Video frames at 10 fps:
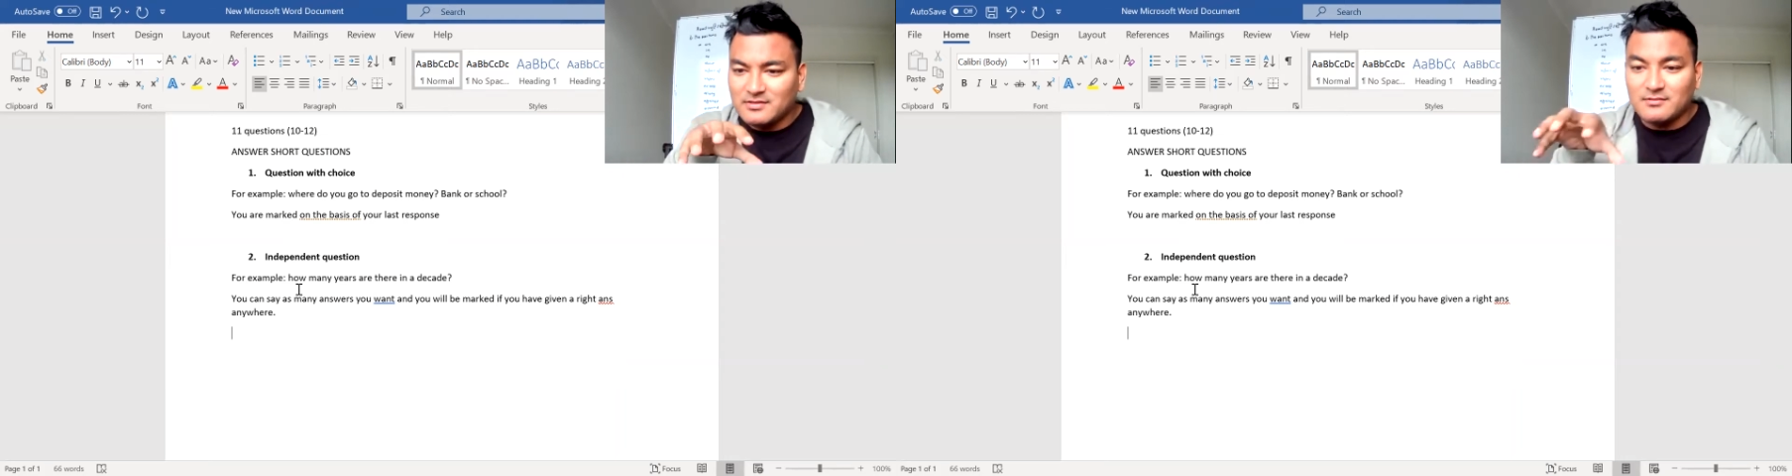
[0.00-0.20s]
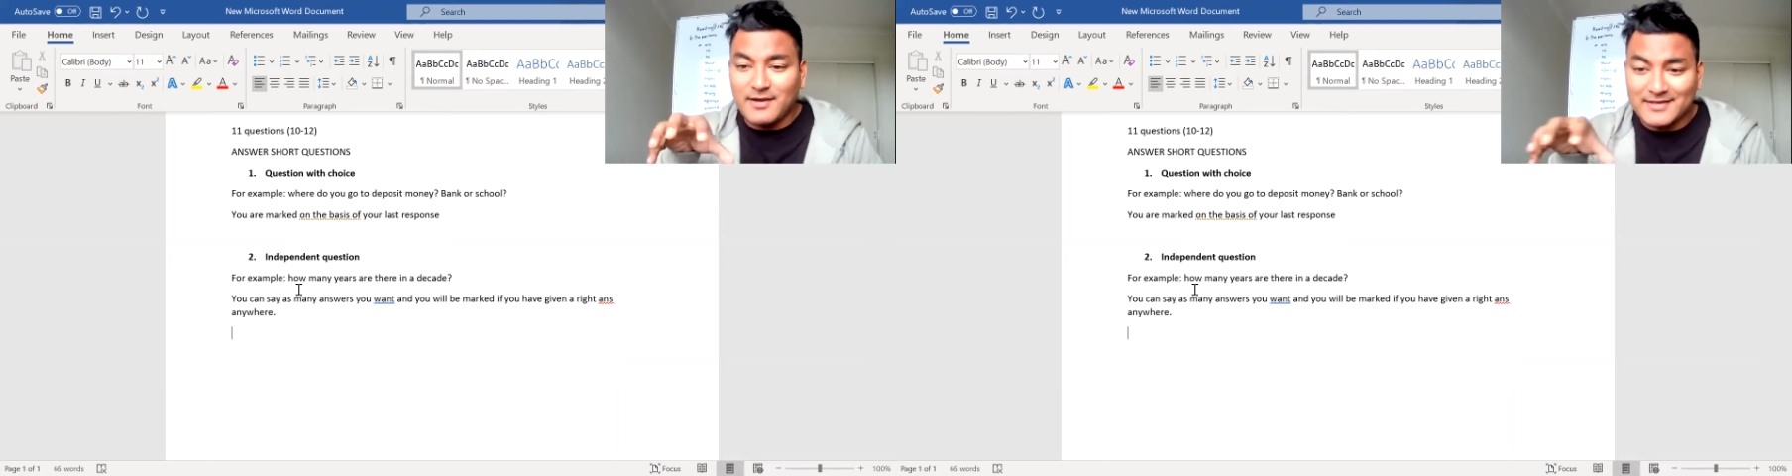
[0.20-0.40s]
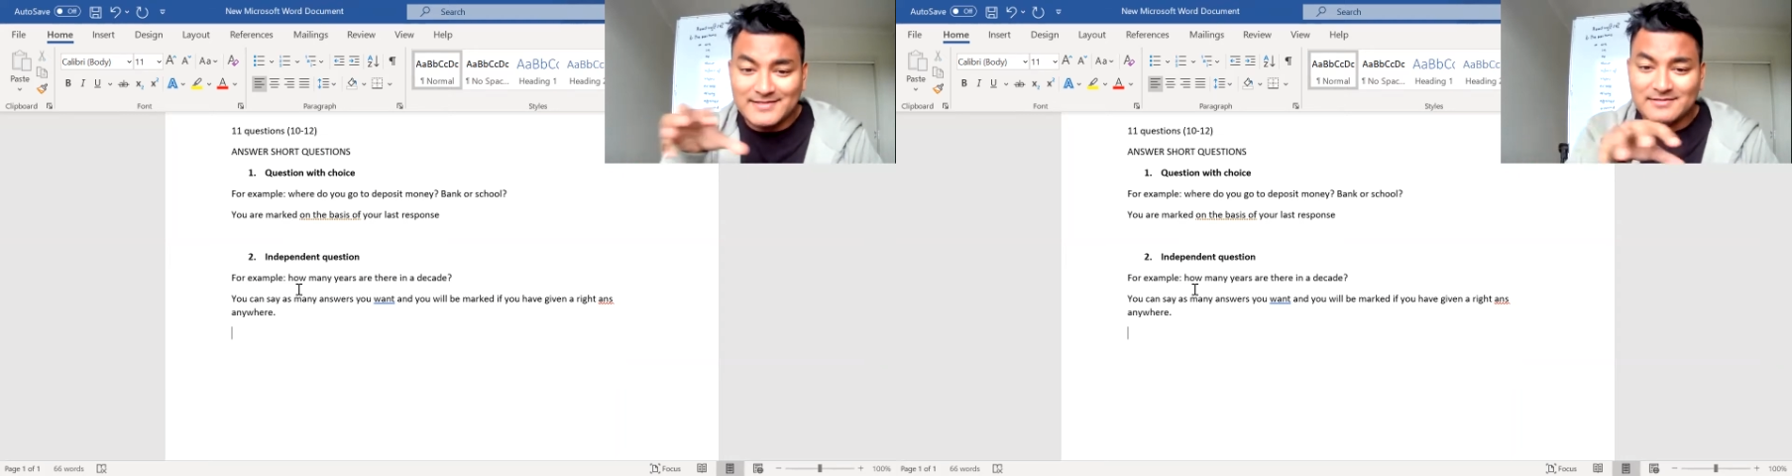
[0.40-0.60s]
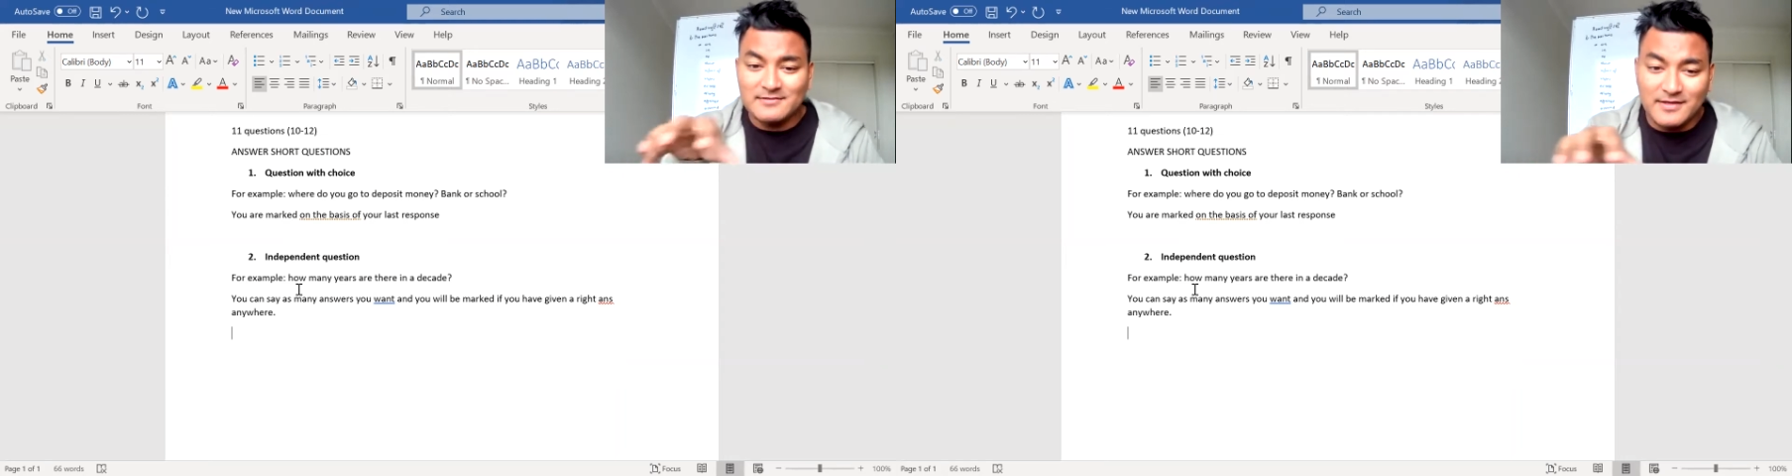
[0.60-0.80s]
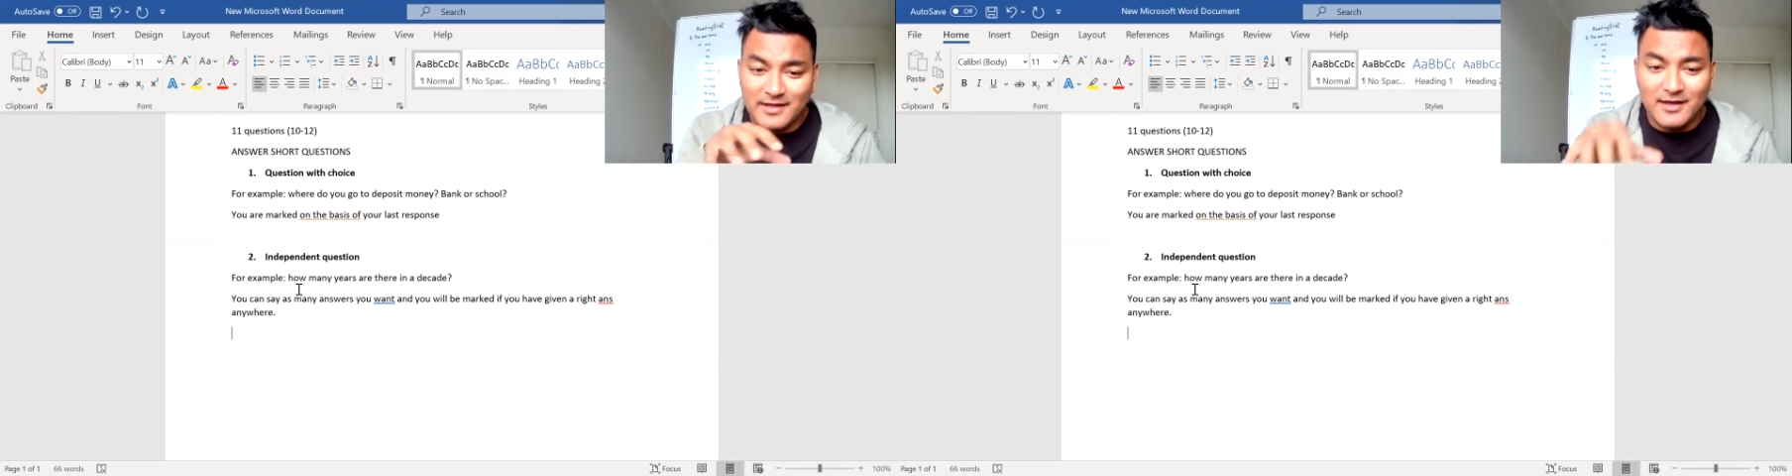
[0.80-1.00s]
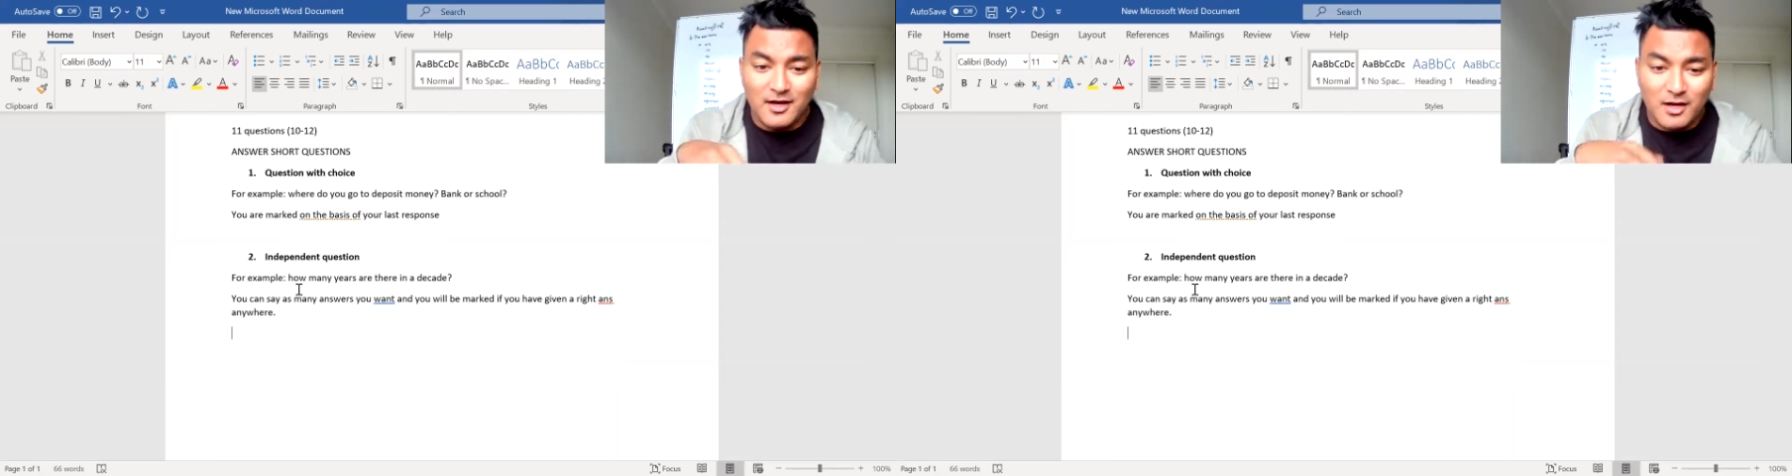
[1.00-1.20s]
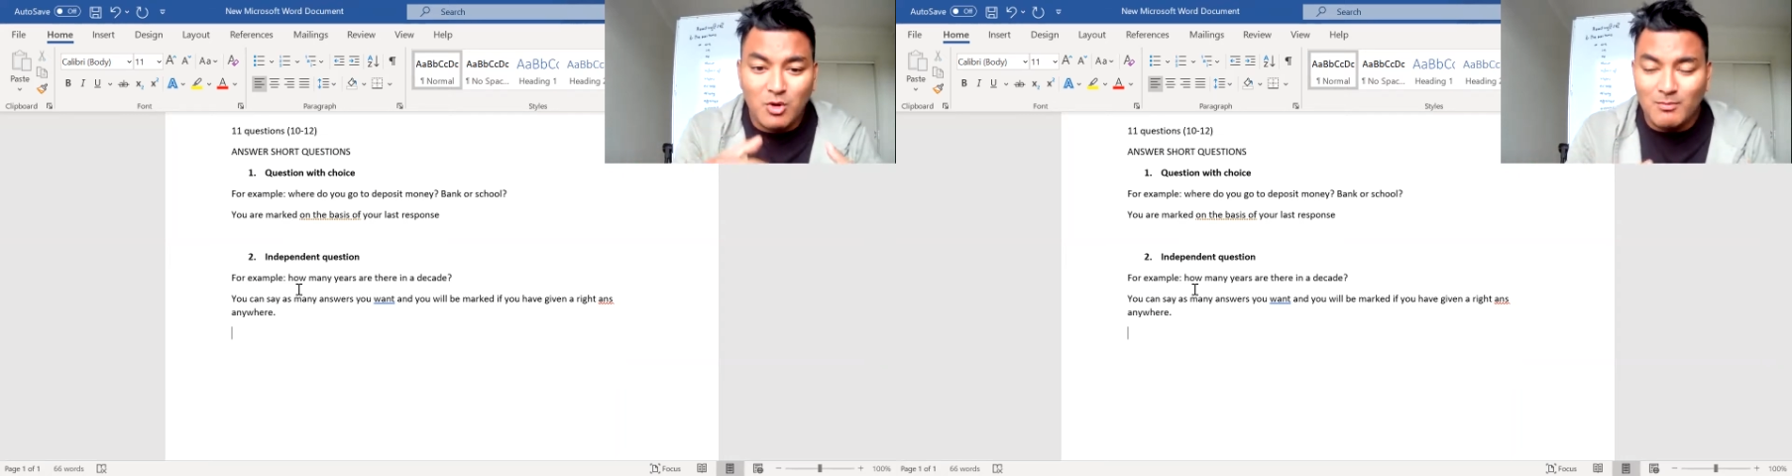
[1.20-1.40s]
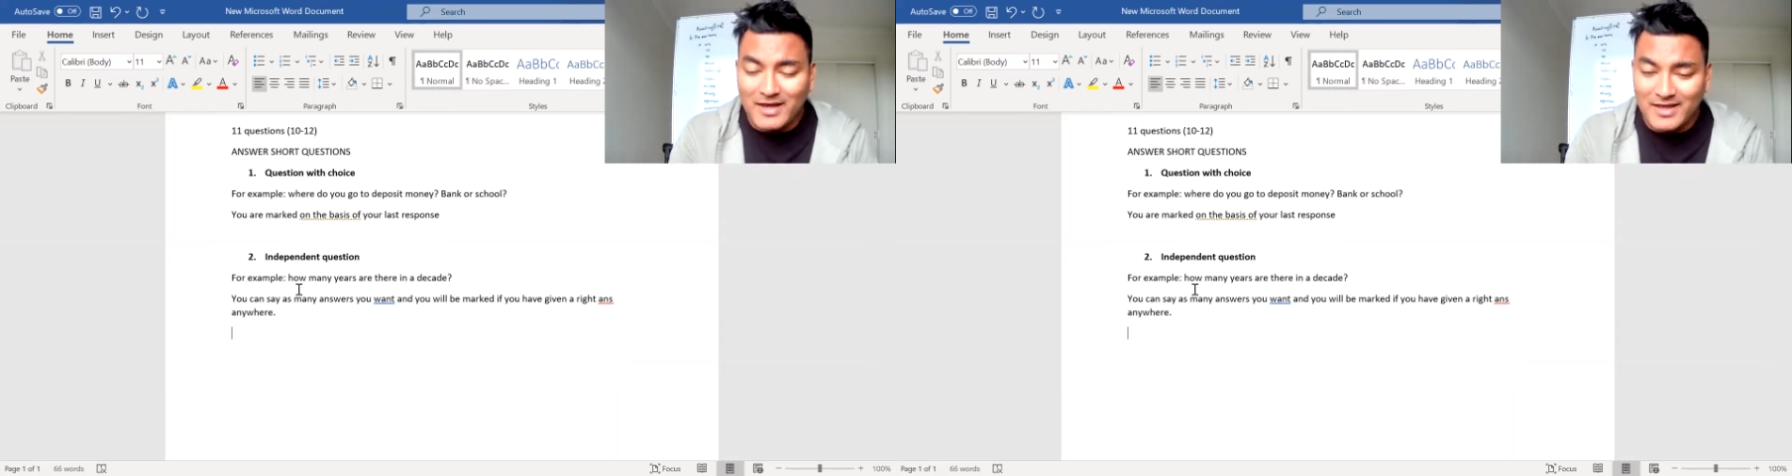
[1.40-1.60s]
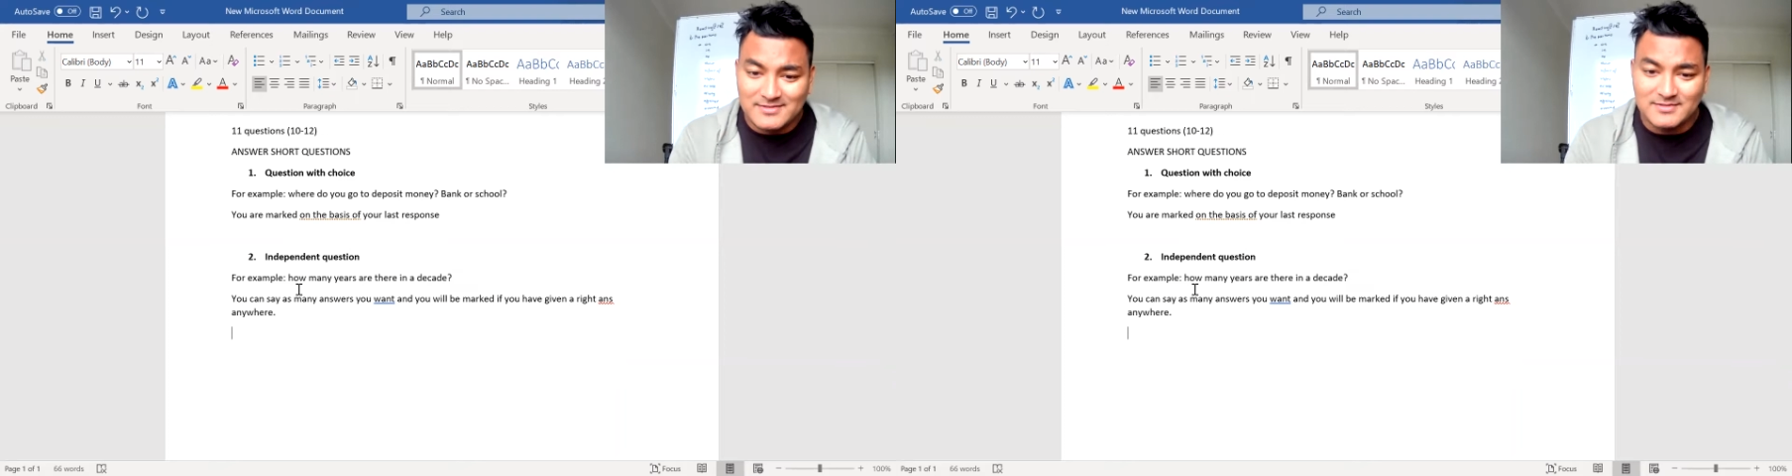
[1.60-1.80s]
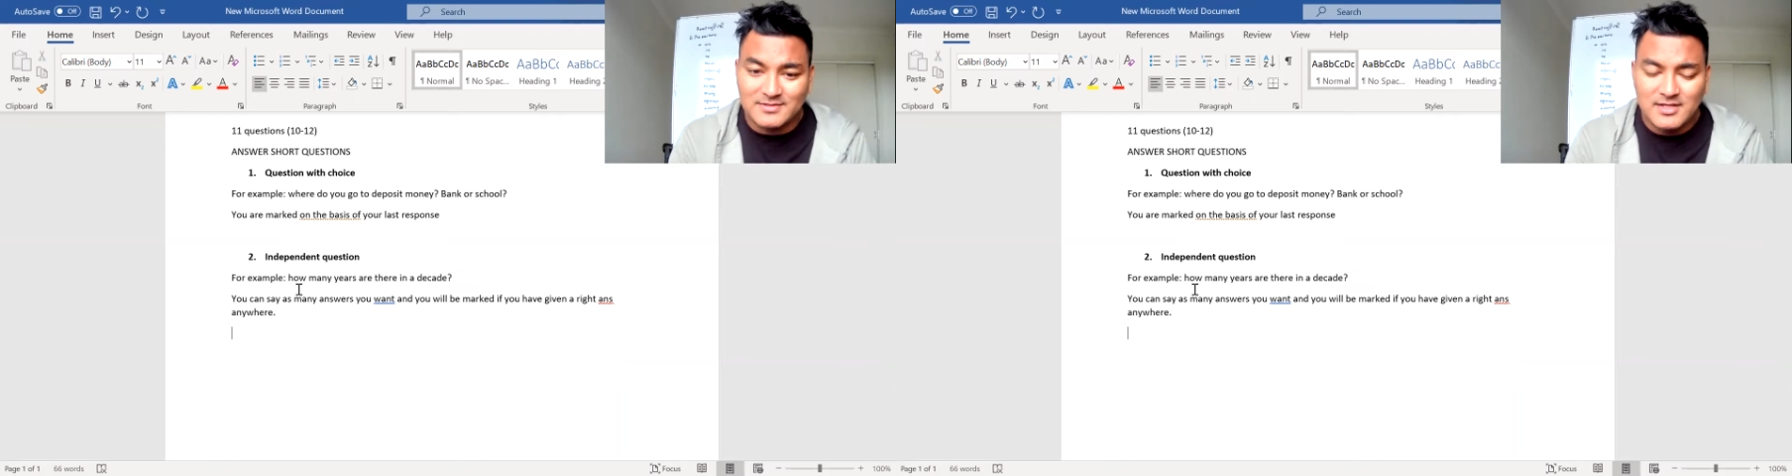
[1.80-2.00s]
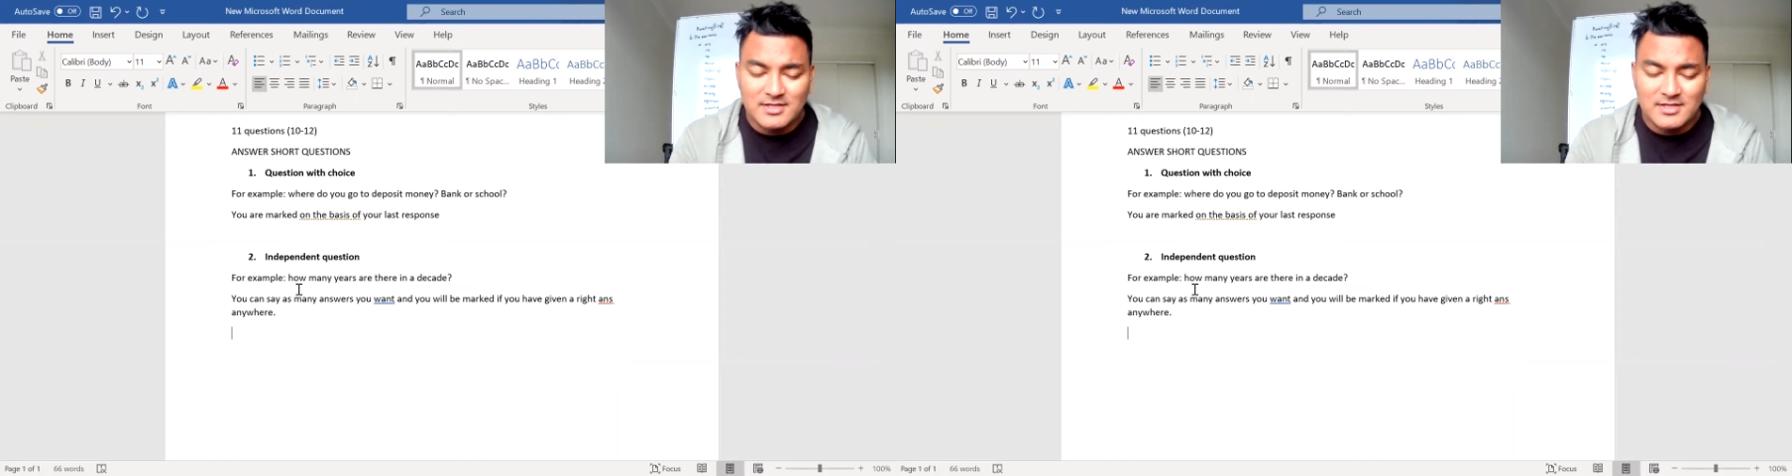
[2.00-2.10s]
the right answer among my answers.